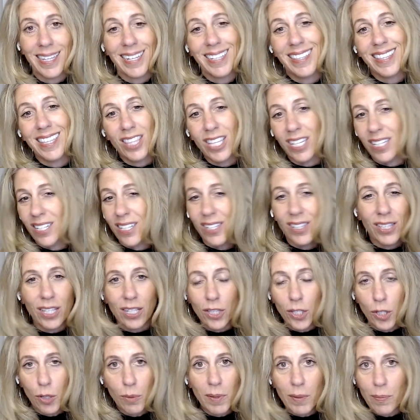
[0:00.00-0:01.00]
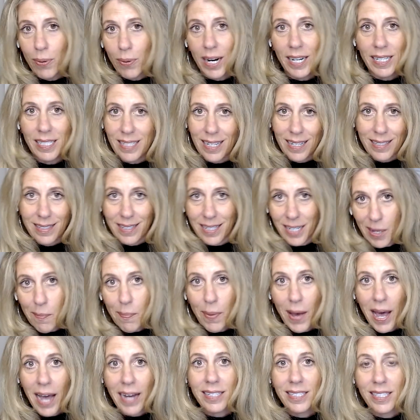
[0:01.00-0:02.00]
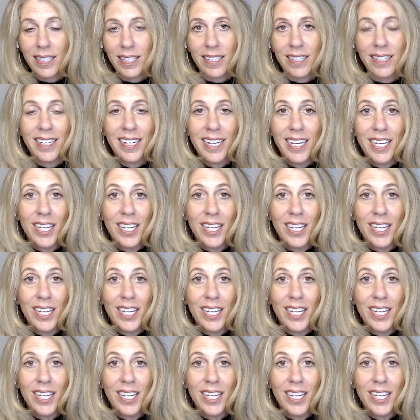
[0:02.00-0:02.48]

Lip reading: that the lumen price doesn't impact the